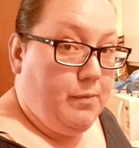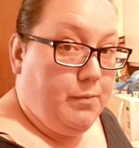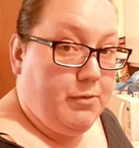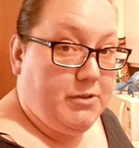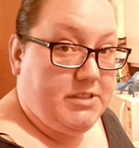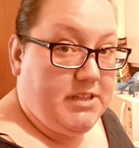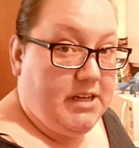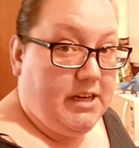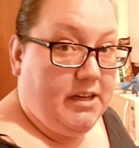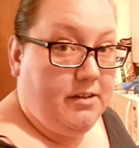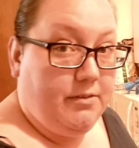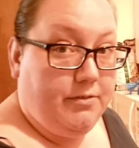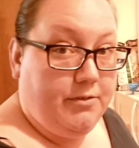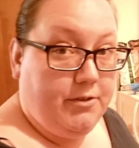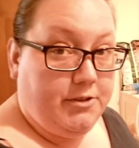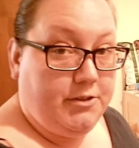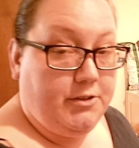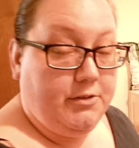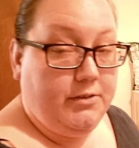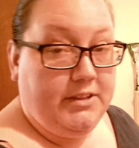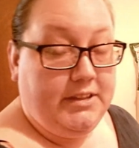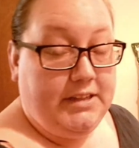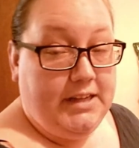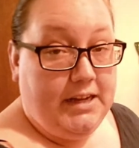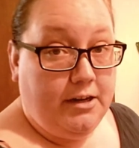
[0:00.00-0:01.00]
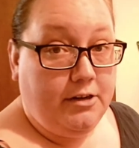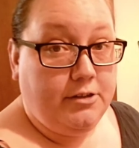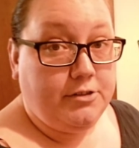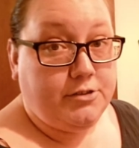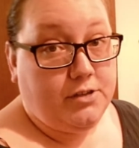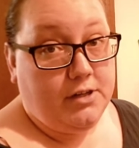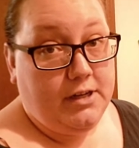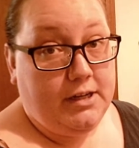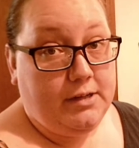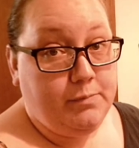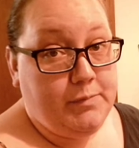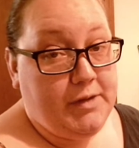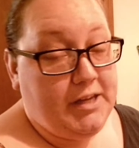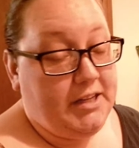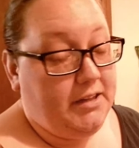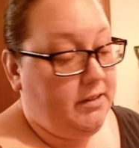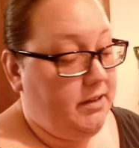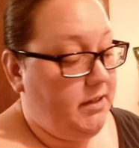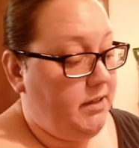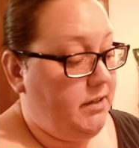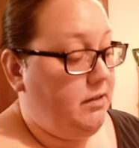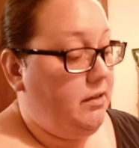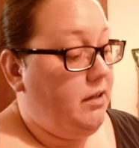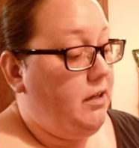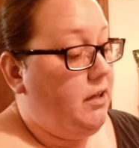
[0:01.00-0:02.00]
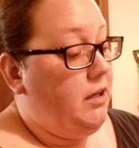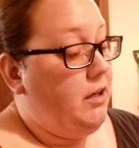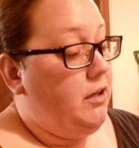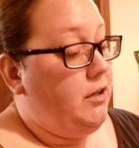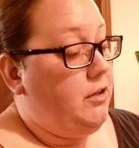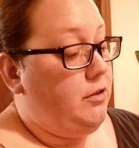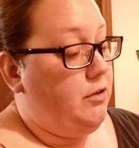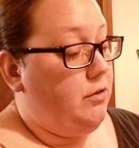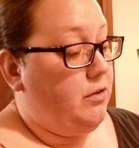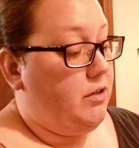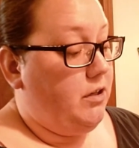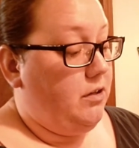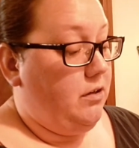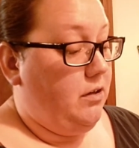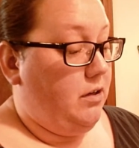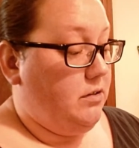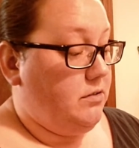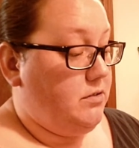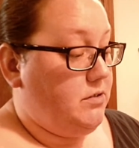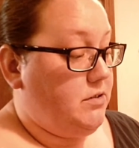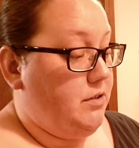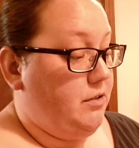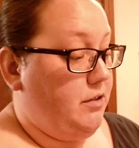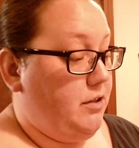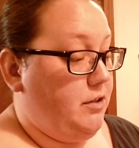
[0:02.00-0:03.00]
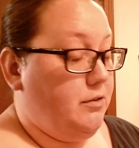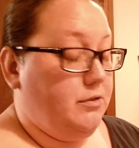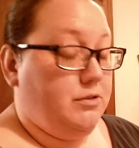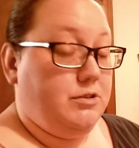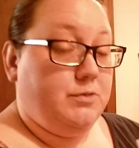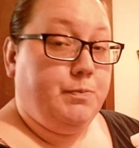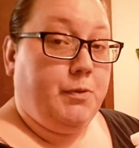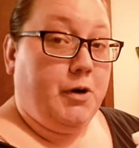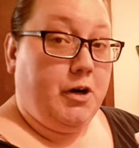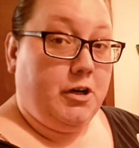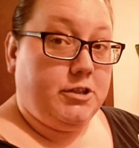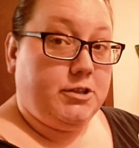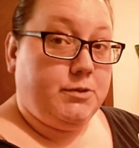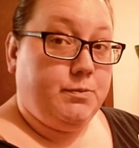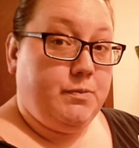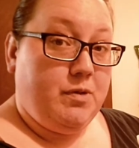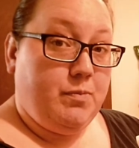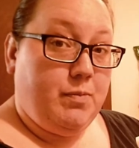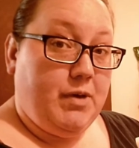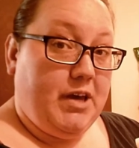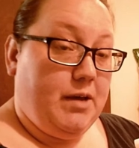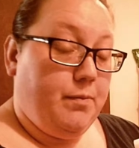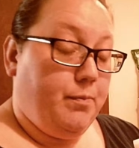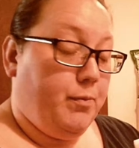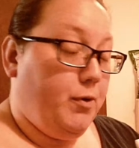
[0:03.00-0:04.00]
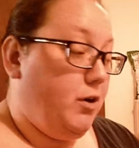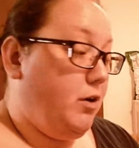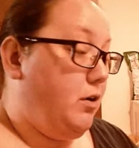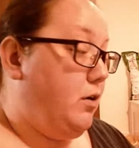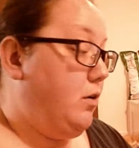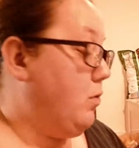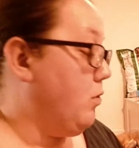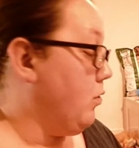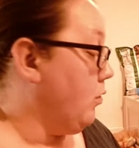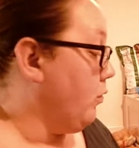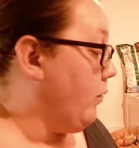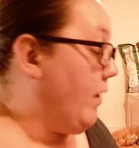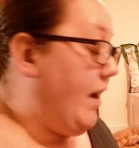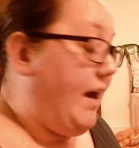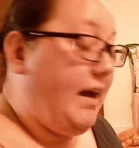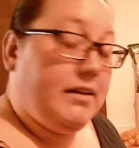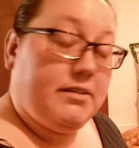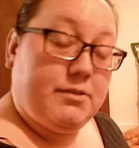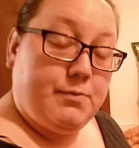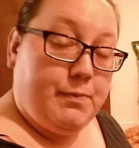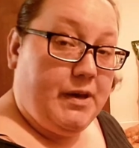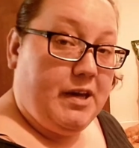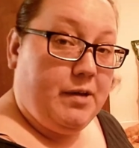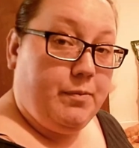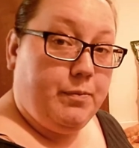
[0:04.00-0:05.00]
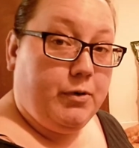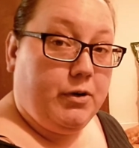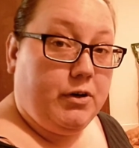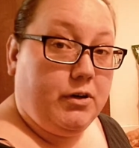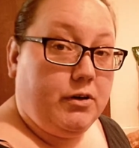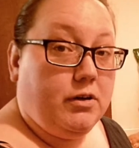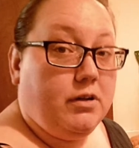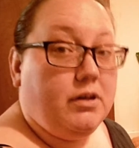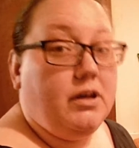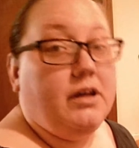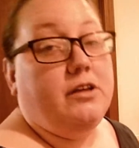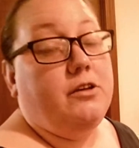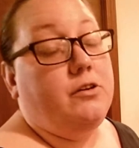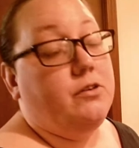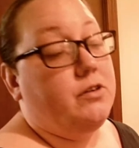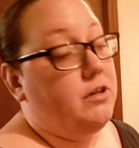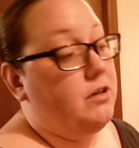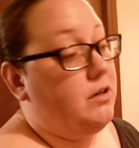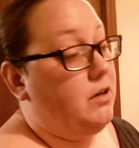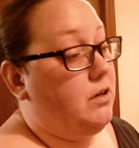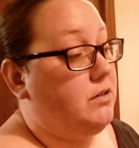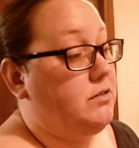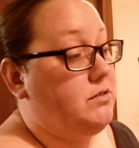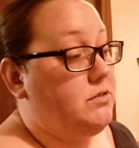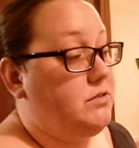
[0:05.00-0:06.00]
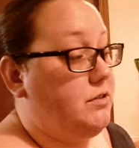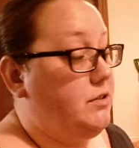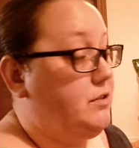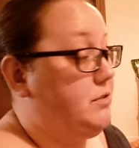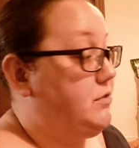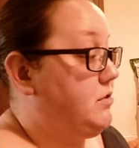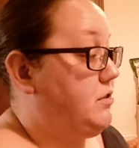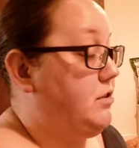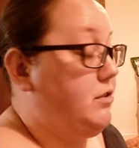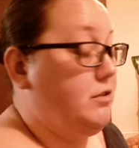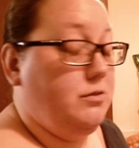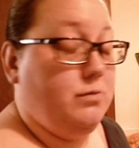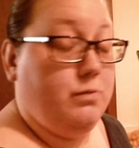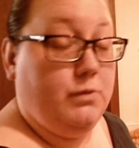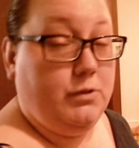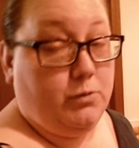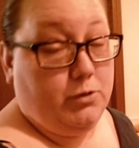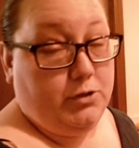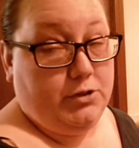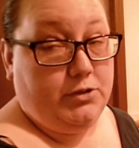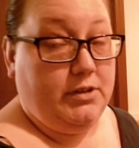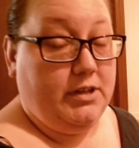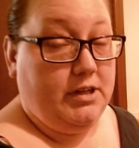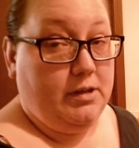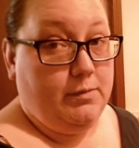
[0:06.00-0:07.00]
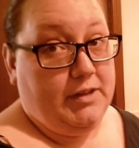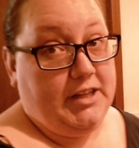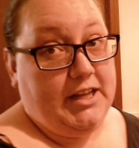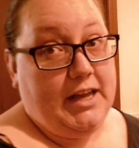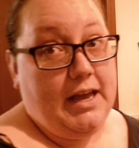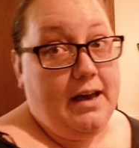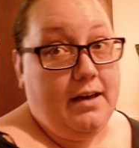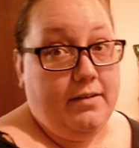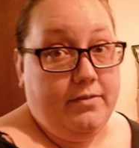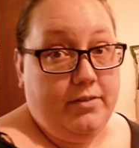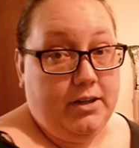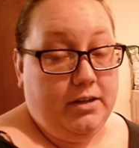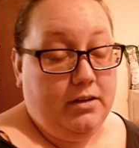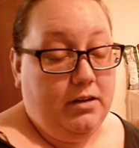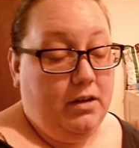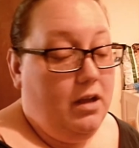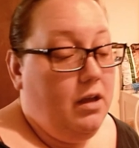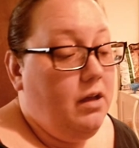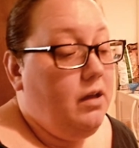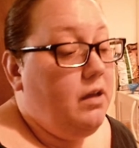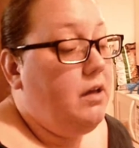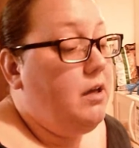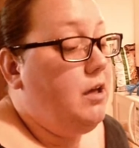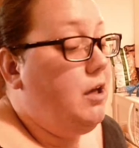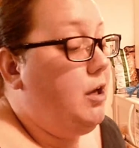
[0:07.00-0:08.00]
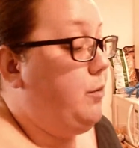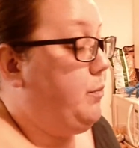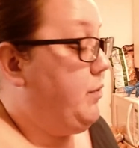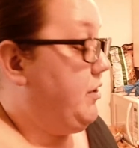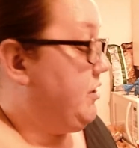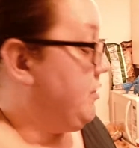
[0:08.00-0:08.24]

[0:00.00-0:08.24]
towel if you're doing the air drying method. You can also use parchment paper or wax paper. You can also use those when we're doing them in the oven. But the